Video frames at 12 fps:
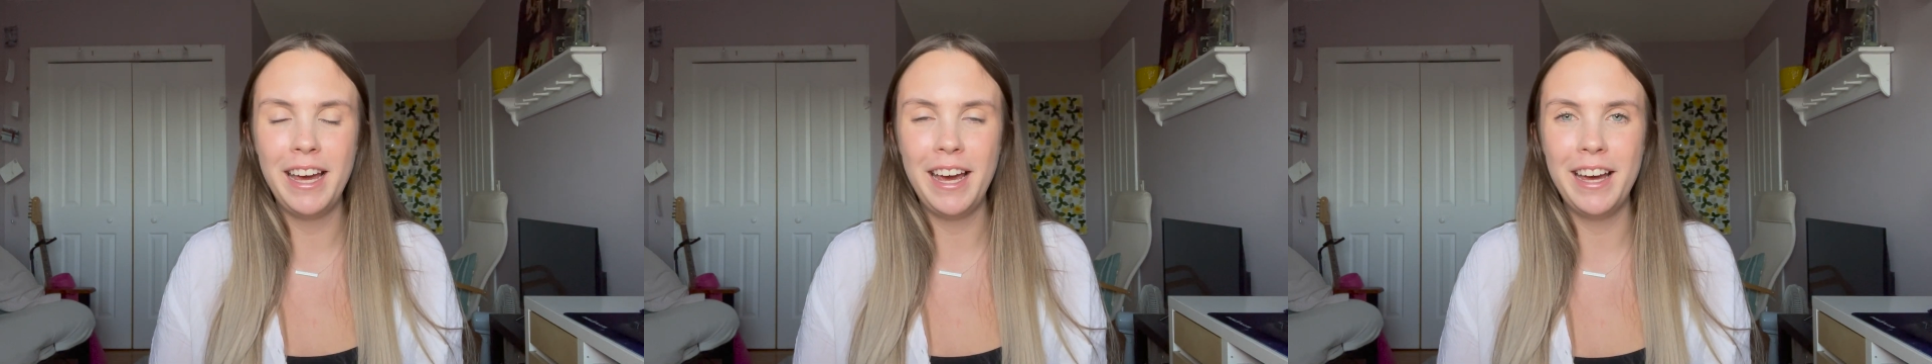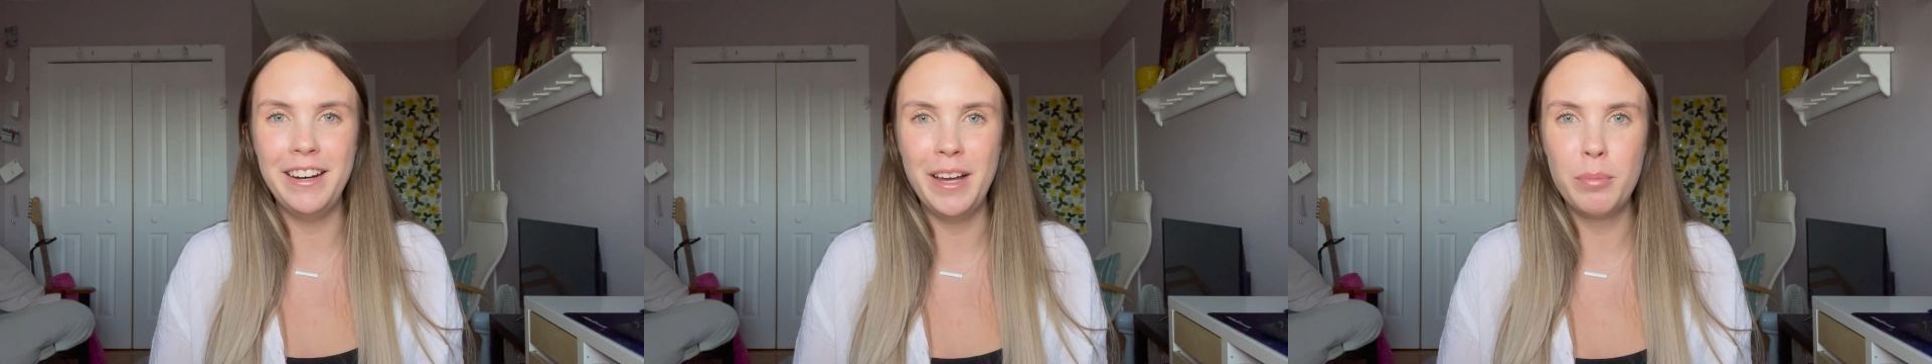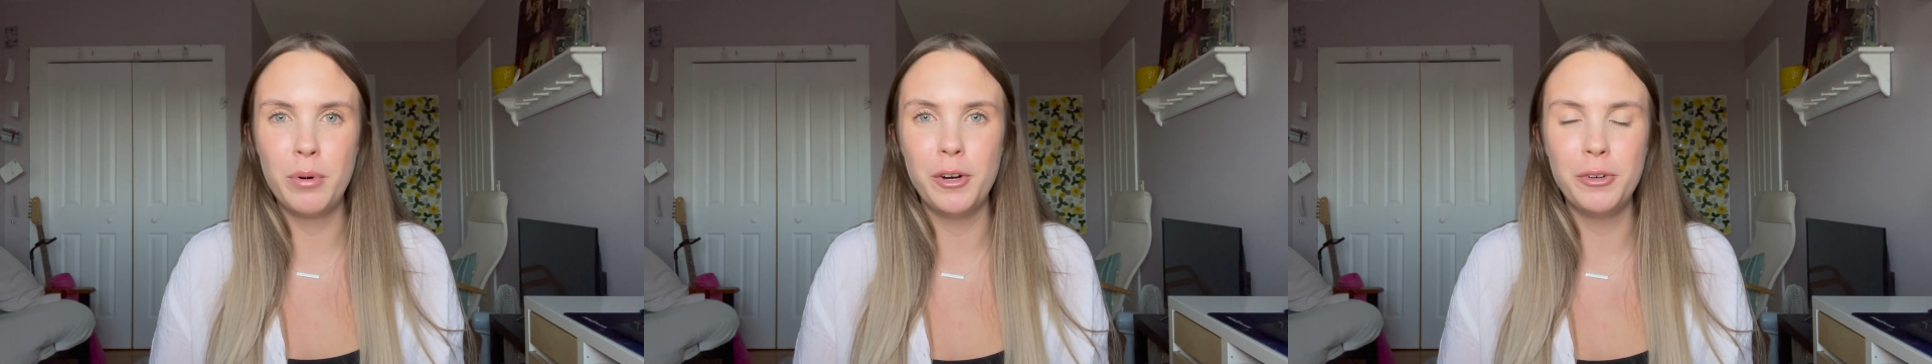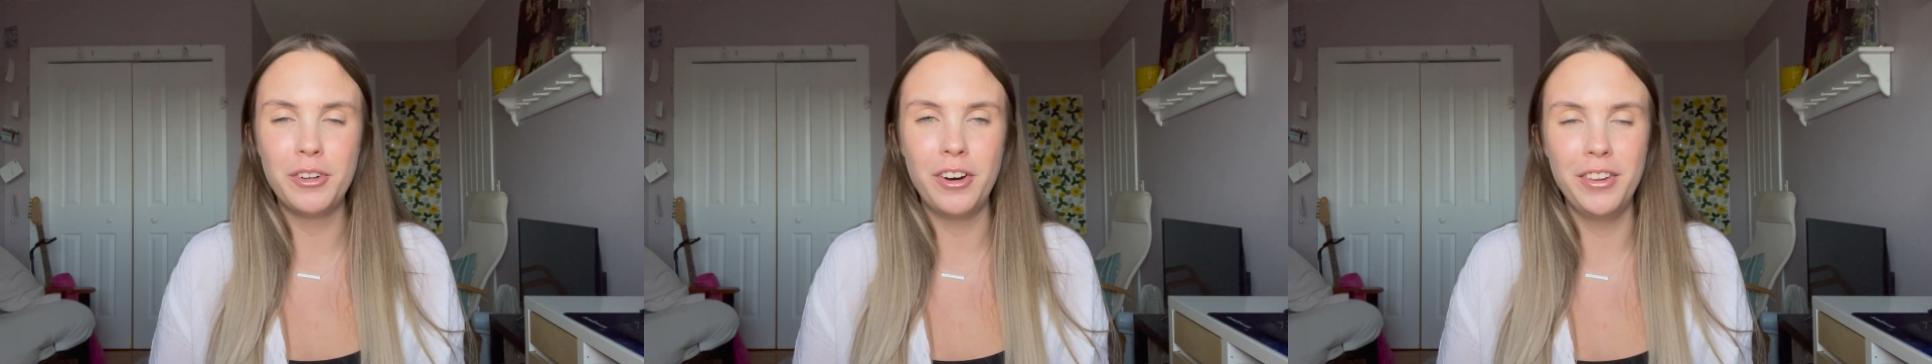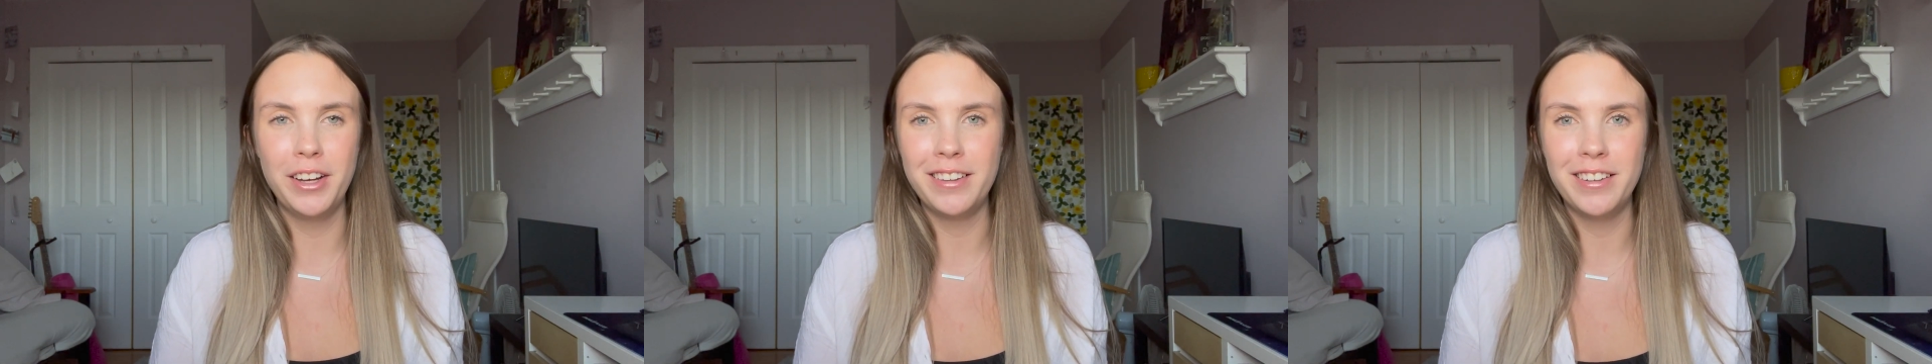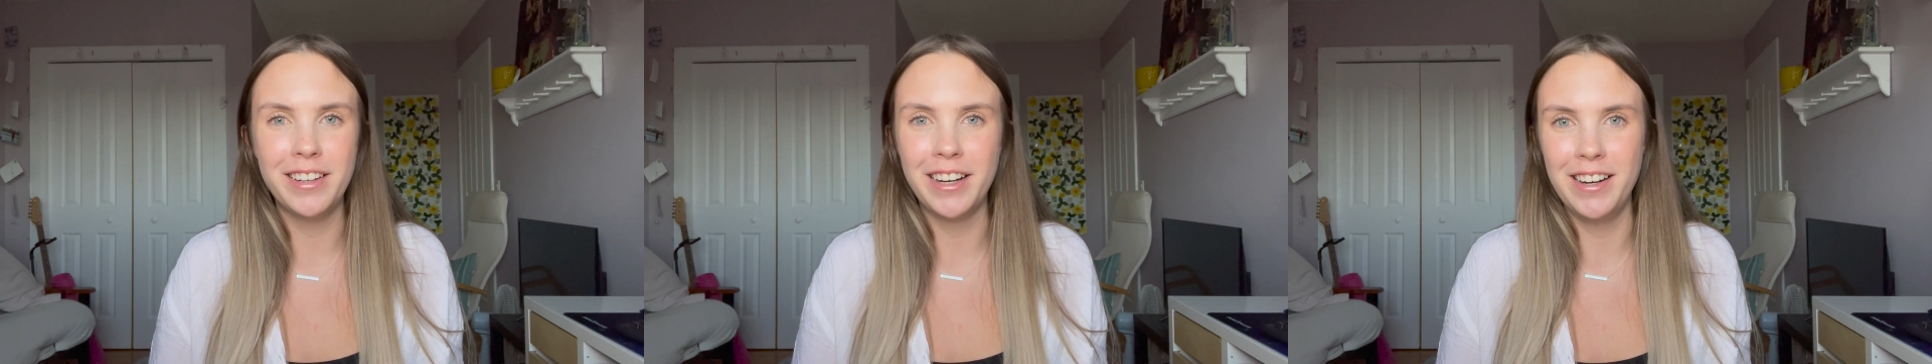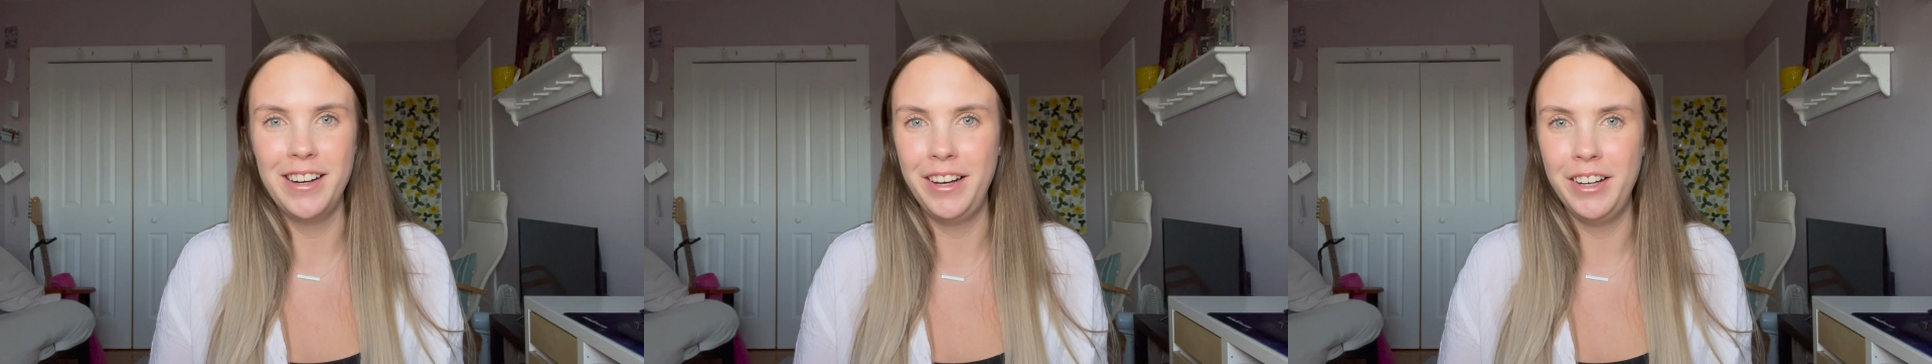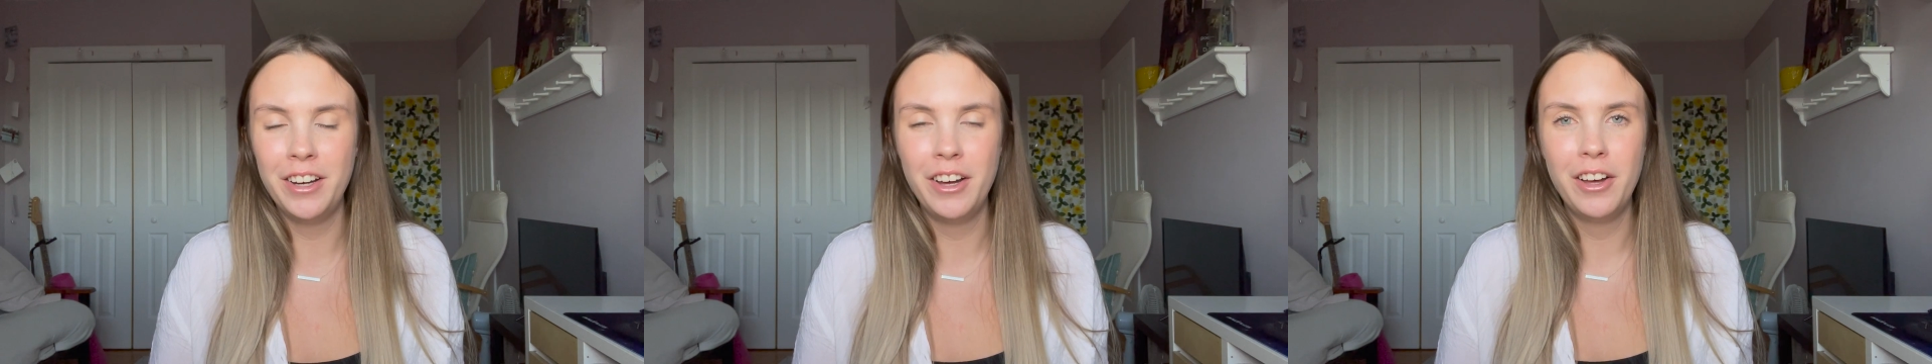and it broke on like the second day.